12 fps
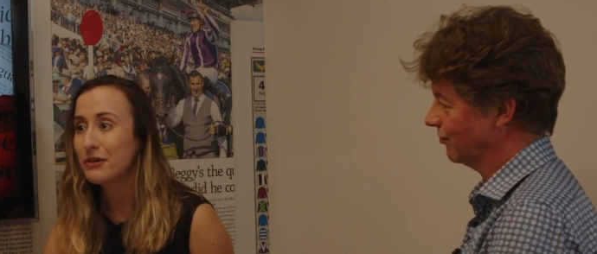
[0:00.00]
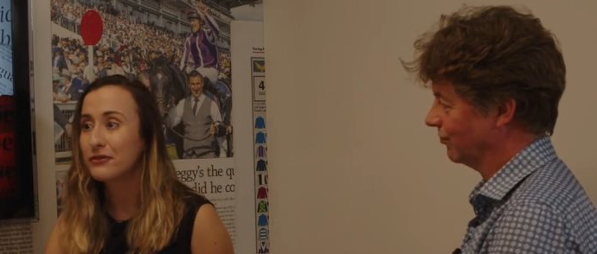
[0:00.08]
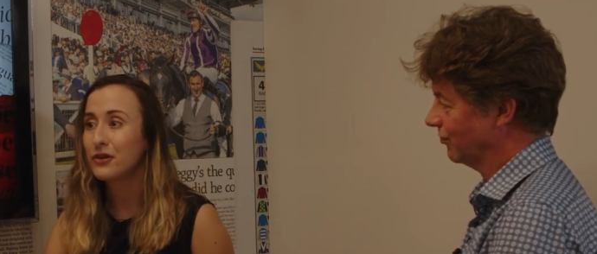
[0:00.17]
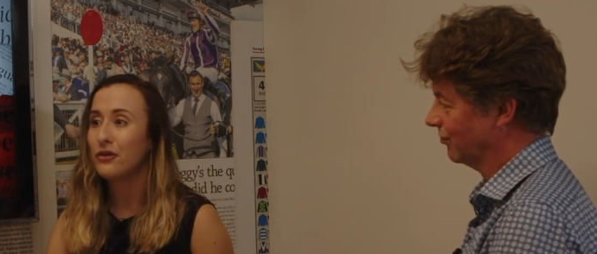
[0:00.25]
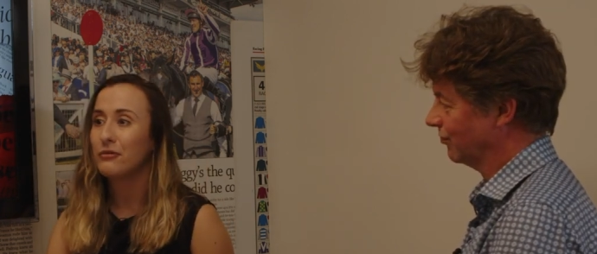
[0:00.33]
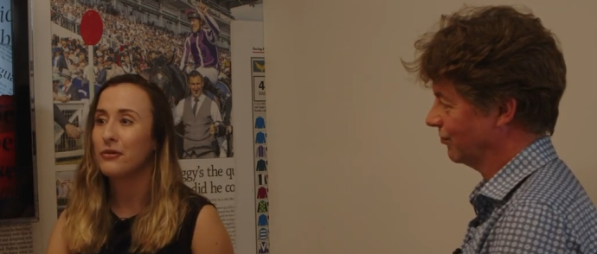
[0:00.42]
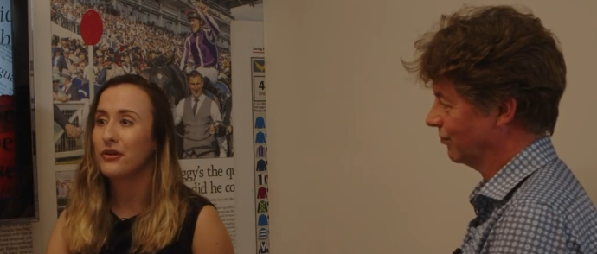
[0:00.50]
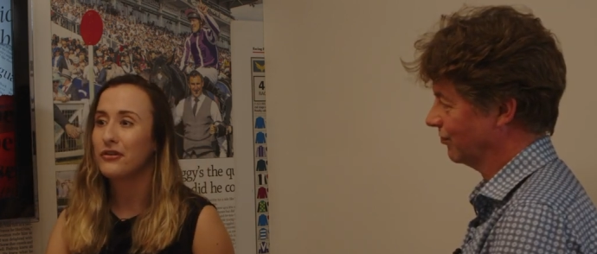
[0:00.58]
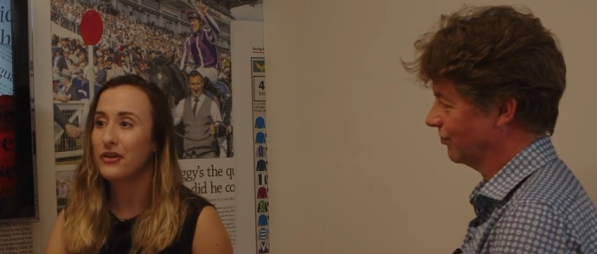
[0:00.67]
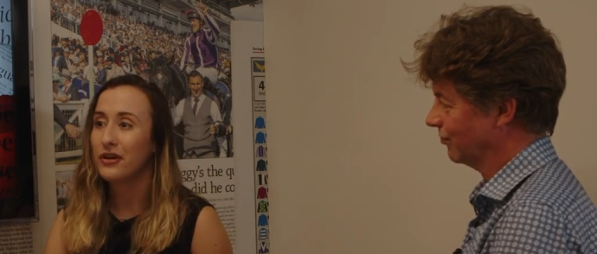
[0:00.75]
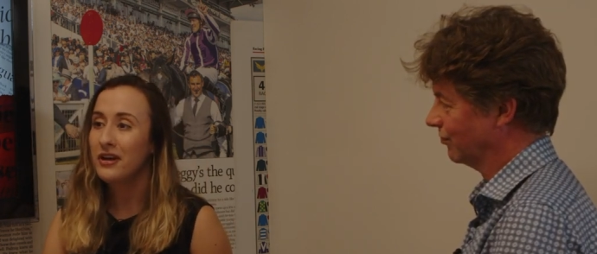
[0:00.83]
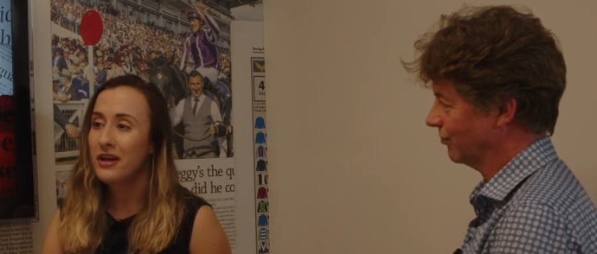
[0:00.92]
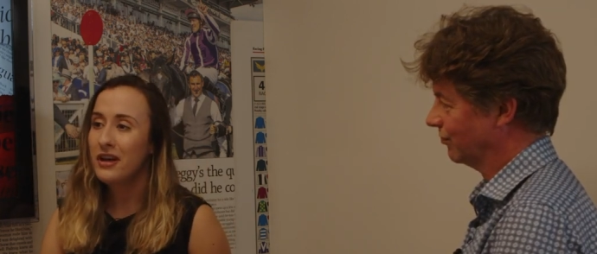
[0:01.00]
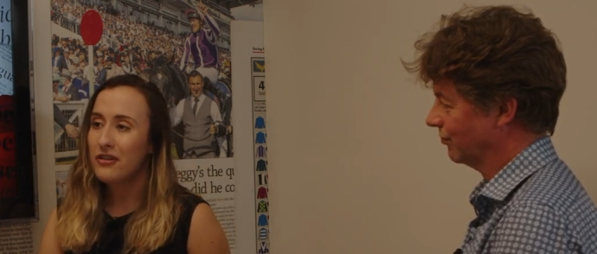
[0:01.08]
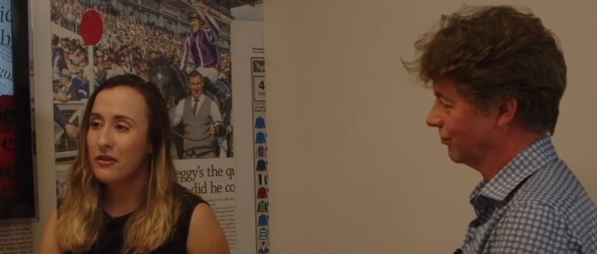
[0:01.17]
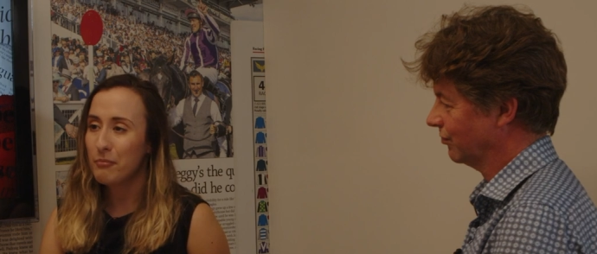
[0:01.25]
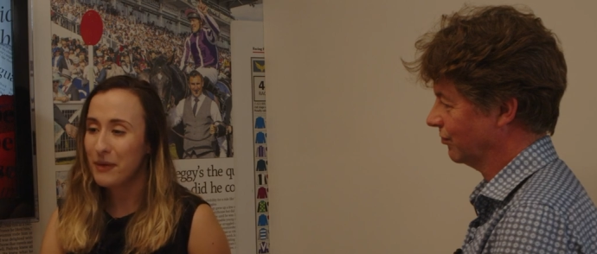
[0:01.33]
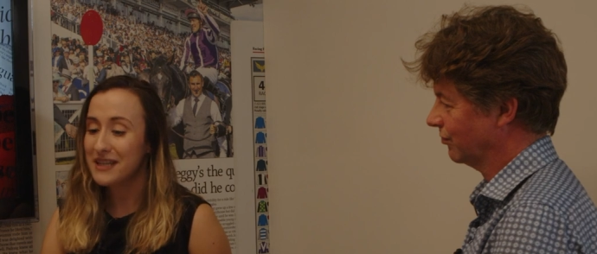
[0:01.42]
Speaker 1: We've got one of the
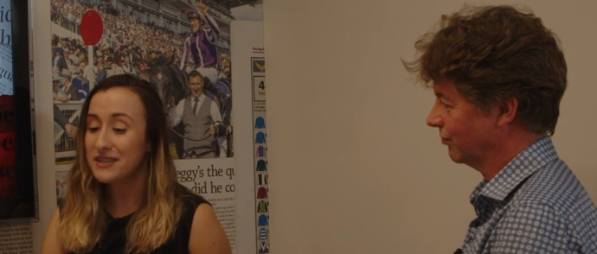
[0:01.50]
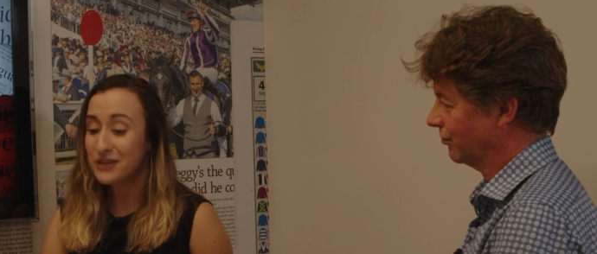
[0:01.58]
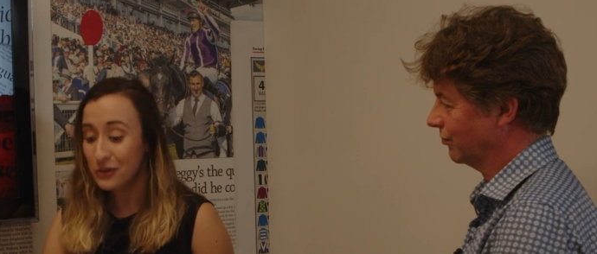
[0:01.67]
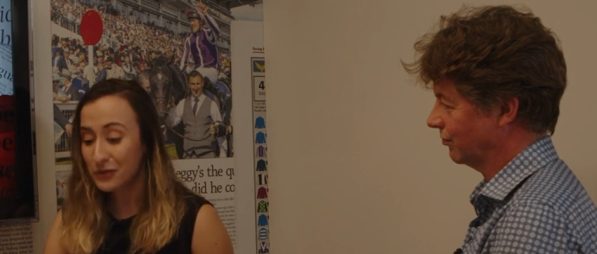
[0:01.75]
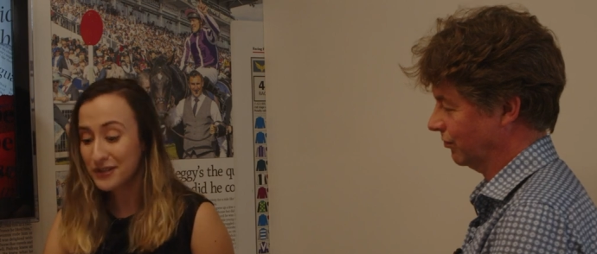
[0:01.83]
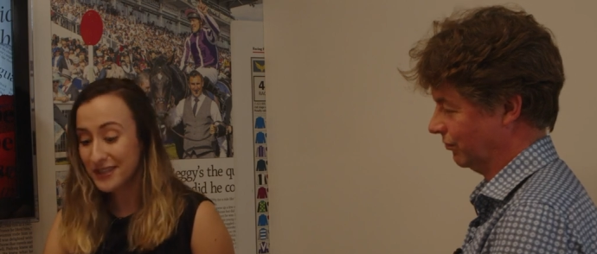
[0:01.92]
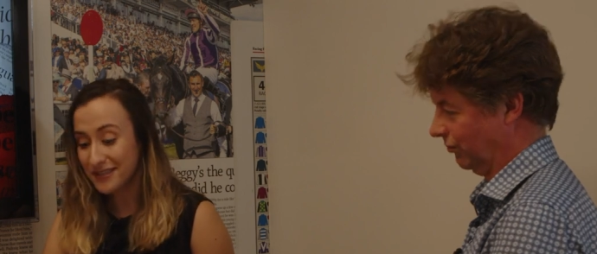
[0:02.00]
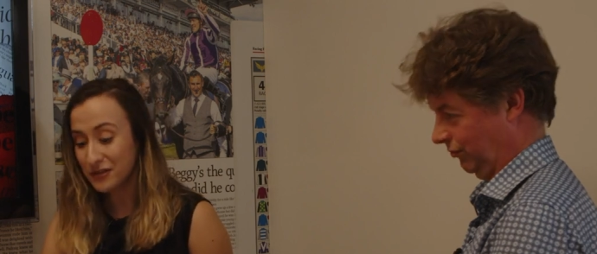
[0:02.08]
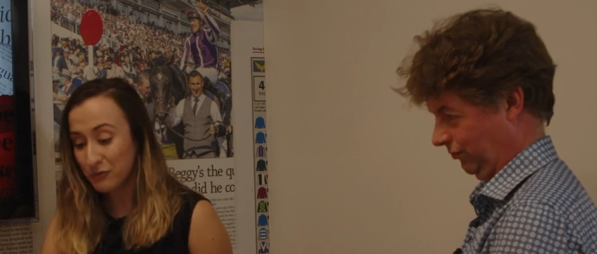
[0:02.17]
the best horses